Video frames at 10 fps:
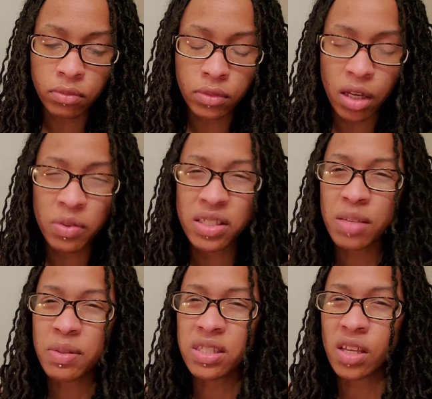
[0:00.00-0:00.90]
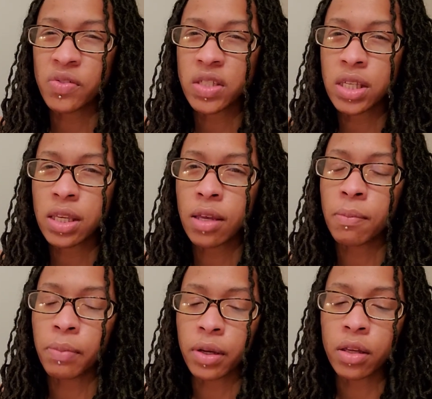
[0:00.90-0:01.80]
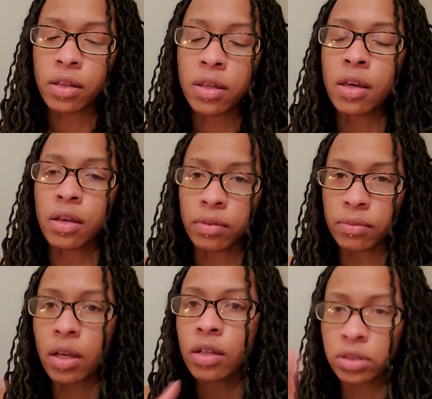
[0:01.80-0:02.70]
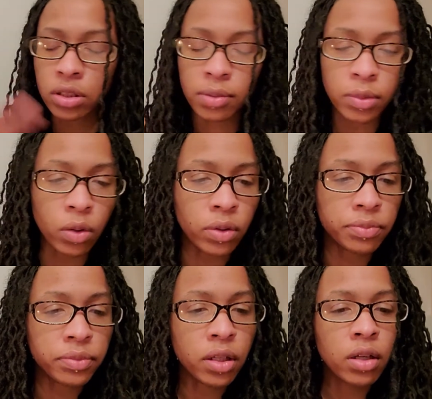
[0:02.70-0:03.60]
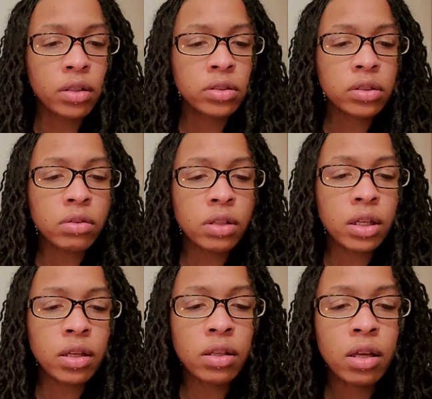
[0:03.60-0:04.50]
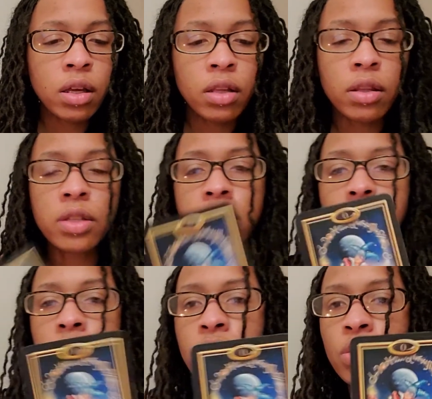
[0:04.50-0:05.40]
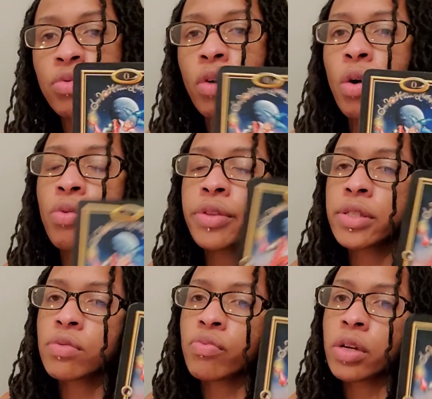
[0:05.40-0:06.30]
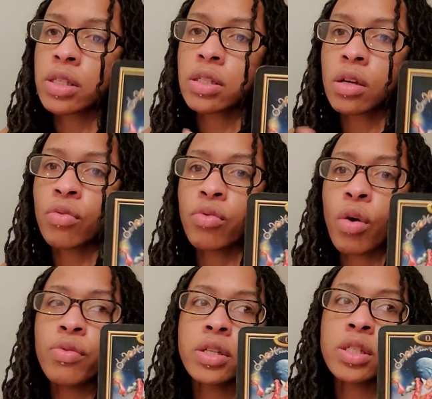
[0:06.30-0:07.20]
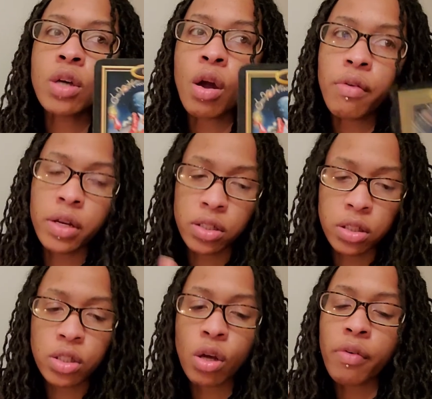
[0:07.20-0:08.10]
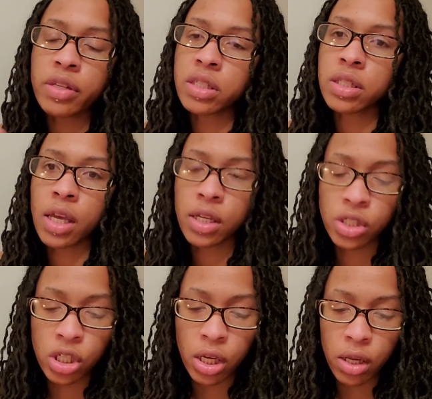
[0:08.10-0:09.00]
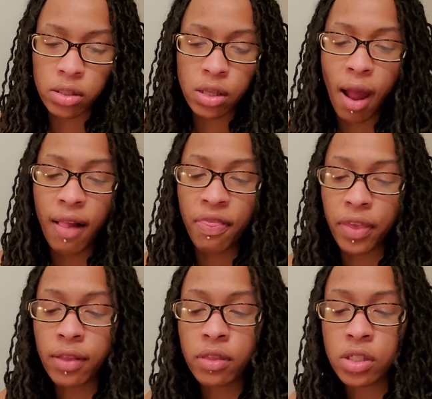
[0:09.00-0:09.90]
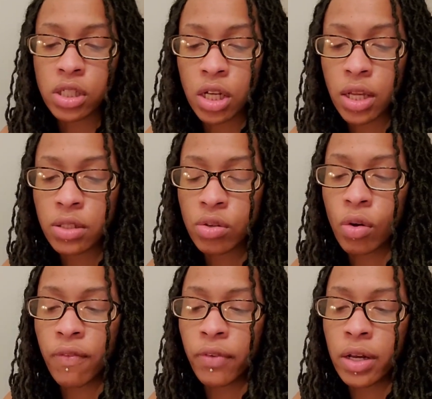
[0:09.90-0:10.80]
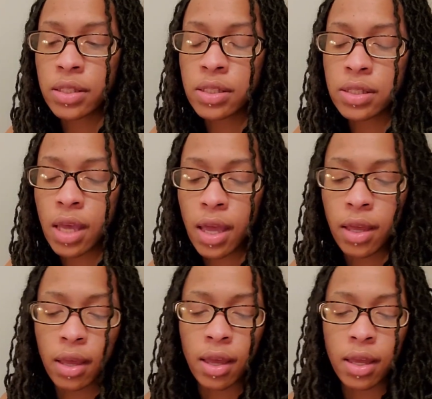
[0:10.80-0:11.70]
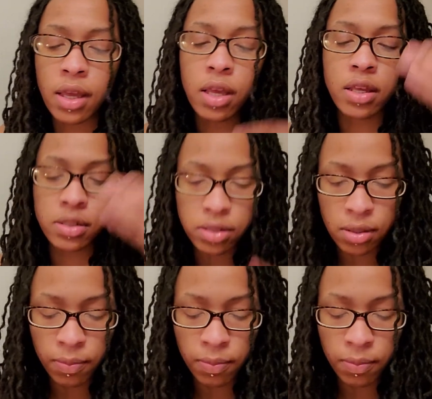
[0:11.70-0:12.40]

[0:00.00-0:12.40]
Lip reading: don't want to say be self-seeking, but yeah, I'll just keep going. So then they're saying to grow this risk, grow this courage to take a chance. I think the chance you're afraid to take is